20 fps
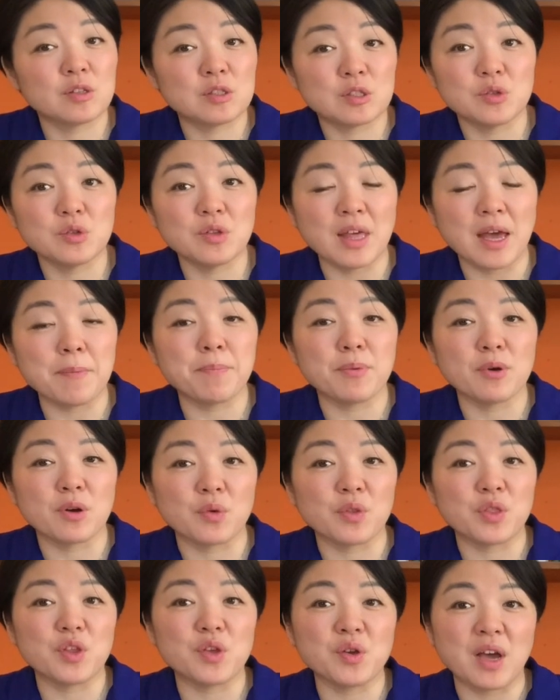do that book
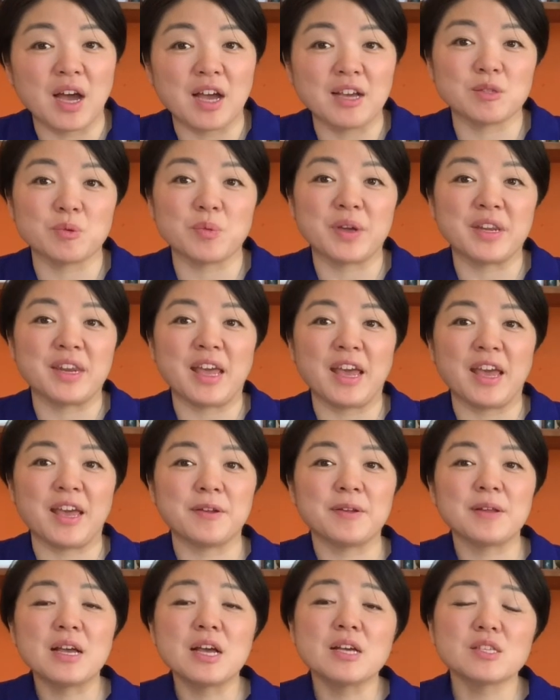with you guys one
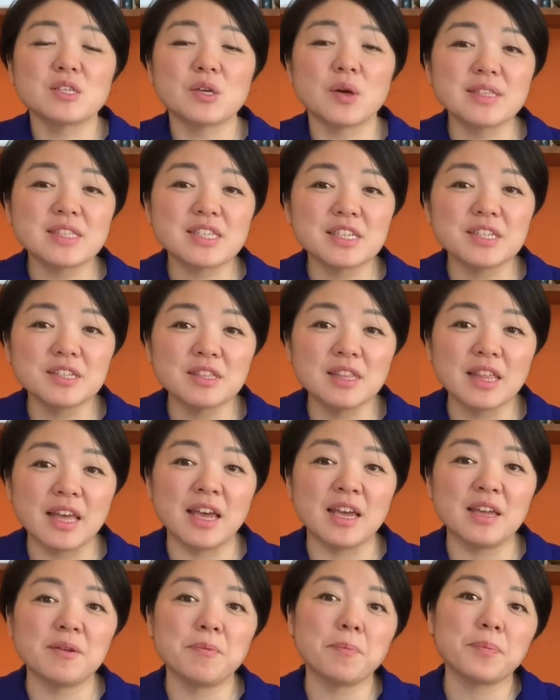day. So until
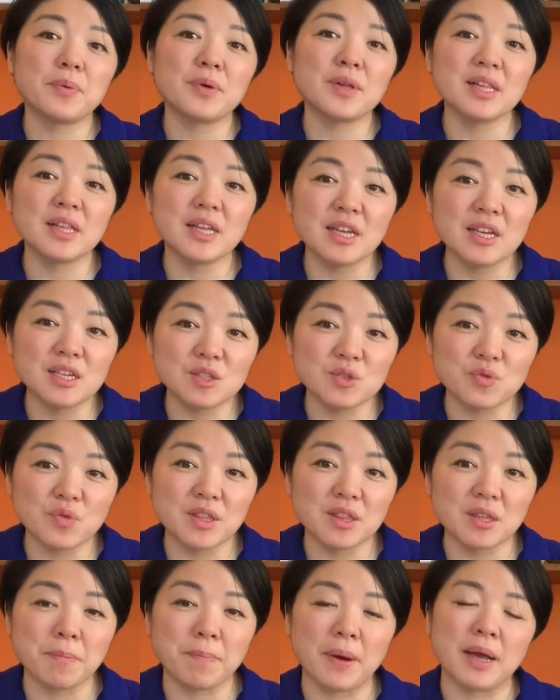then, please
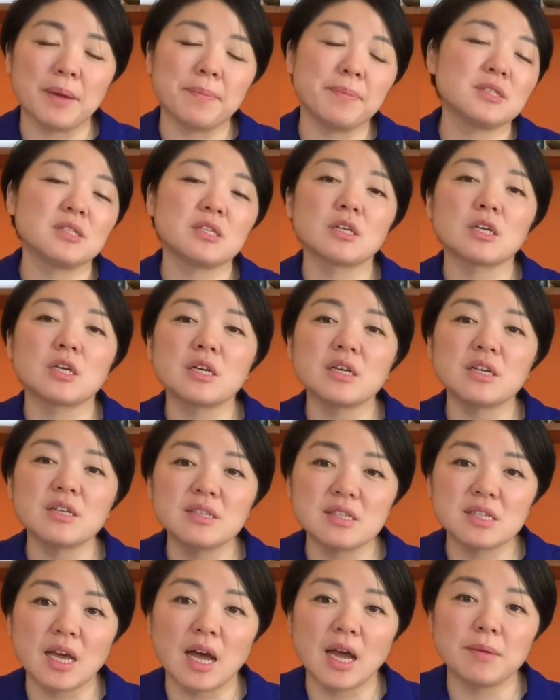read the Bible. It's a
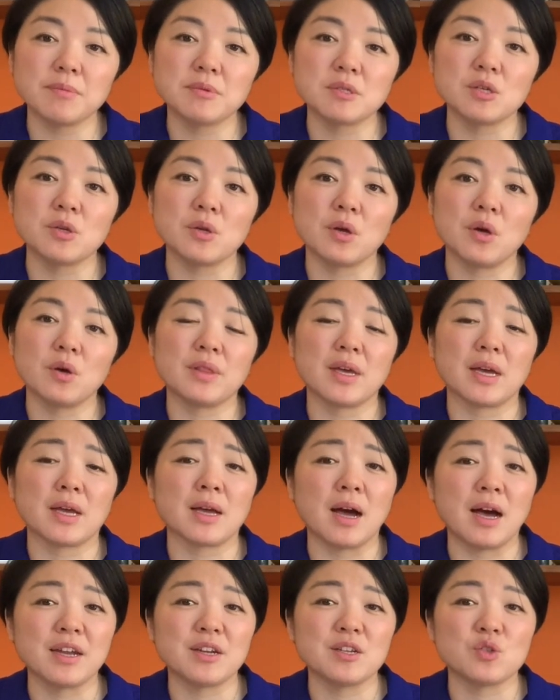good time to know that
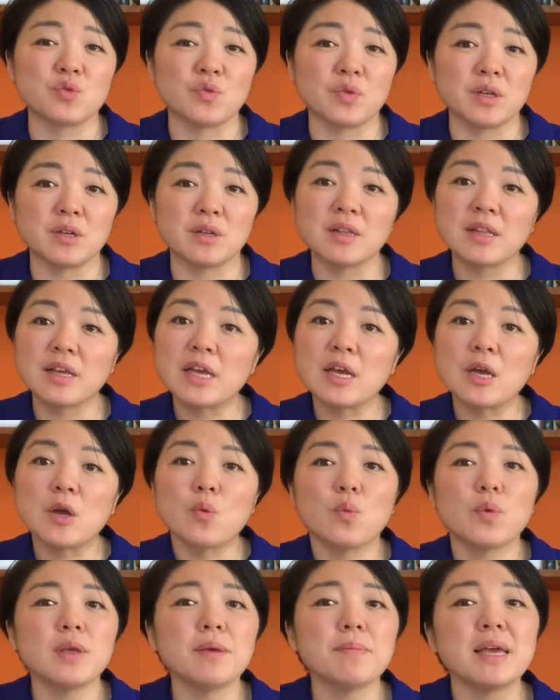God is real.
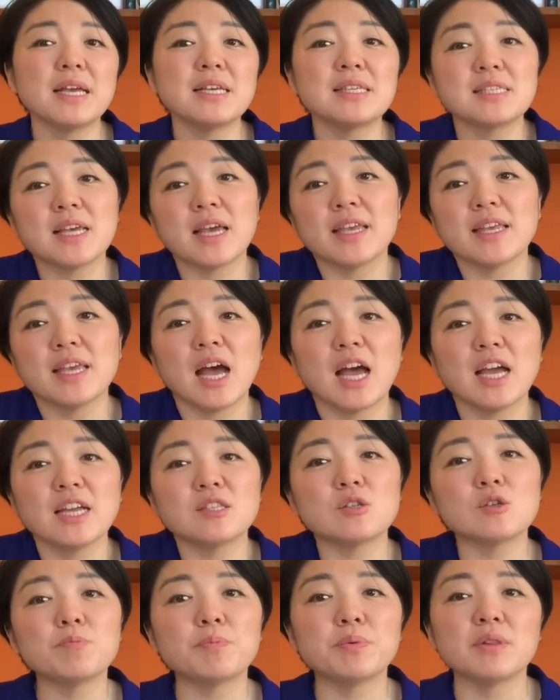We may say, yeah, I
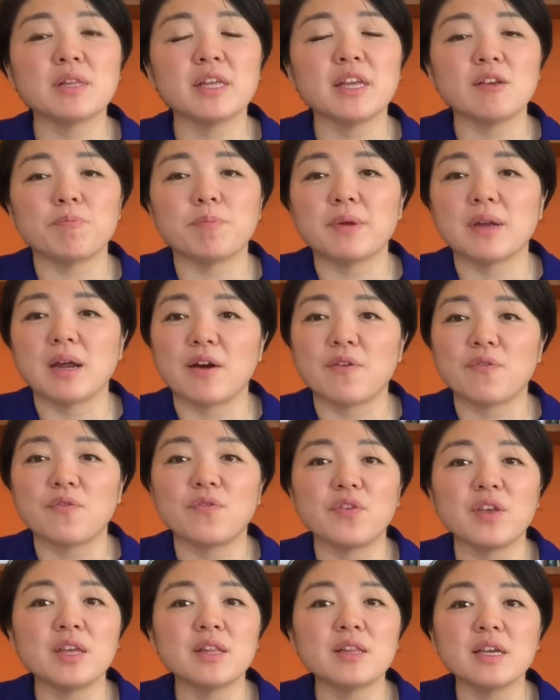do believe, but our
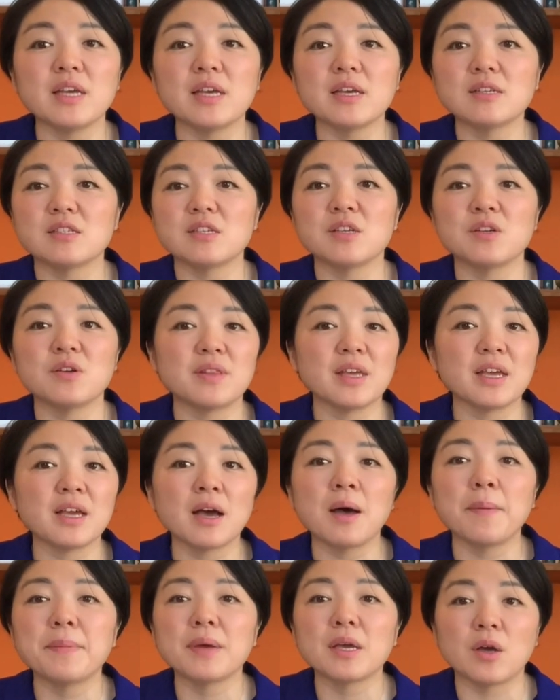feelings, you know, they
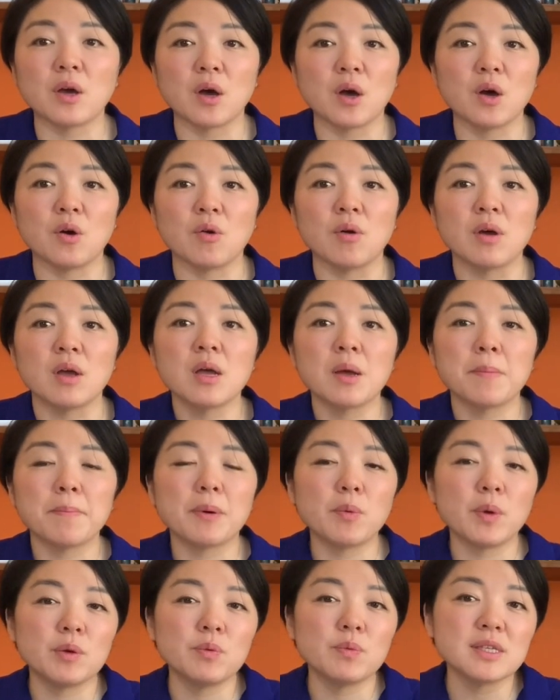come and go.
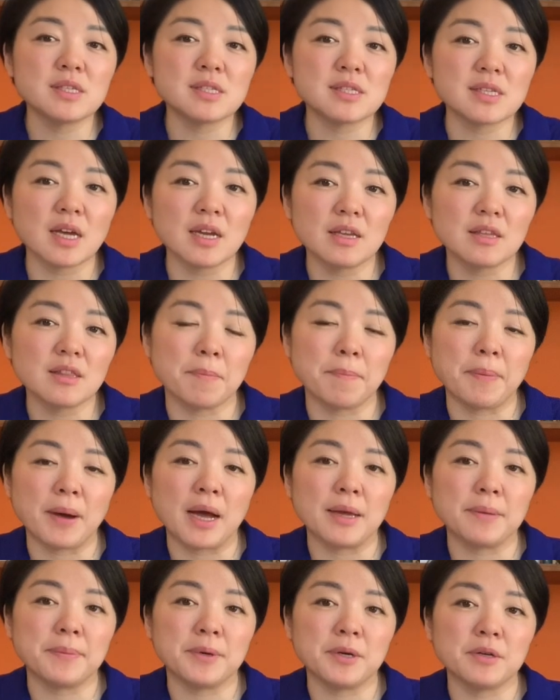But when we study the
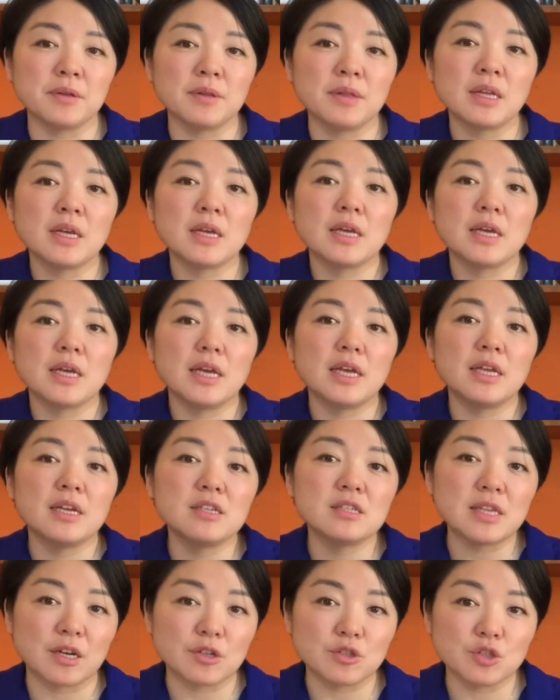Bible, it
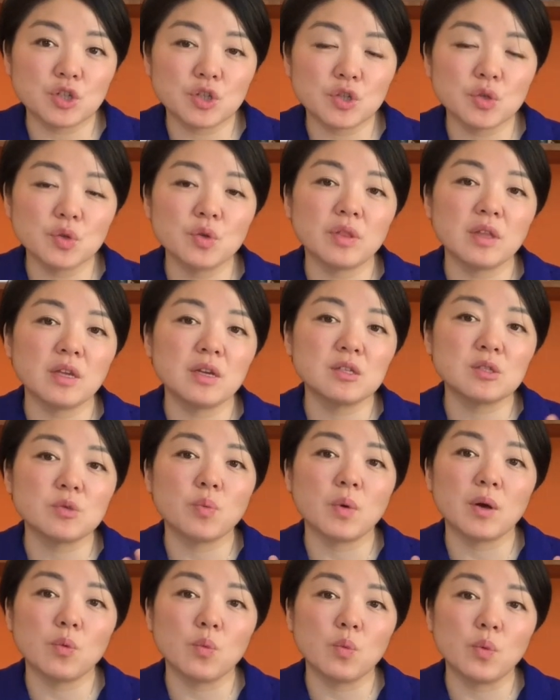is our truth. It is
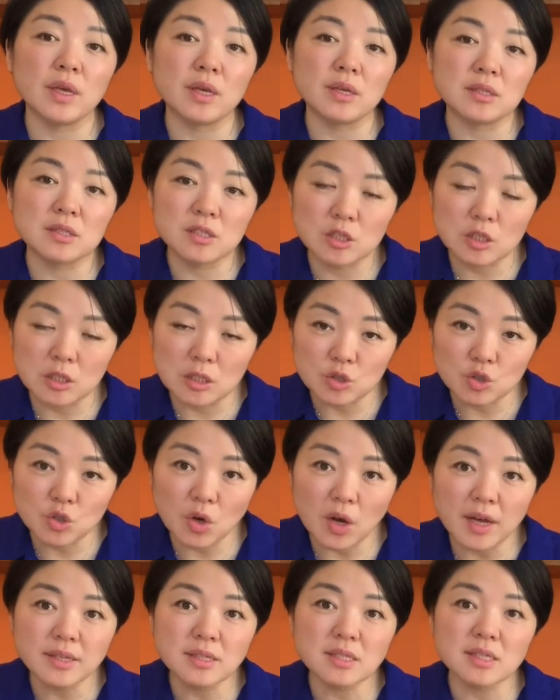what we
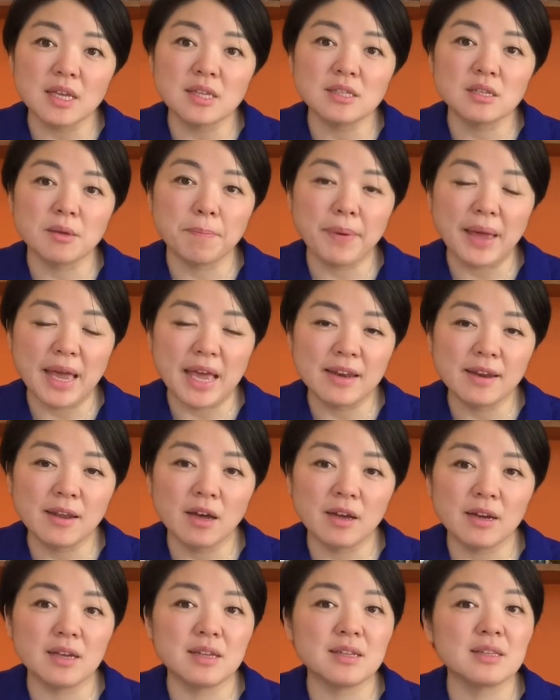trust and depend
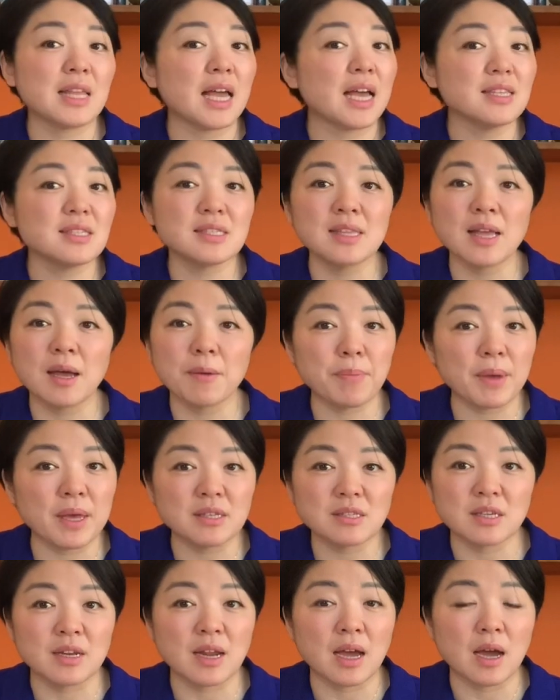on. And that's not
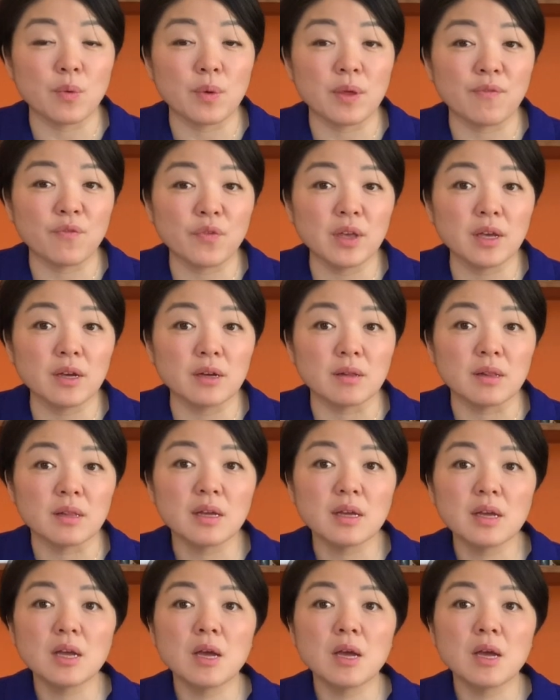based on how we feel.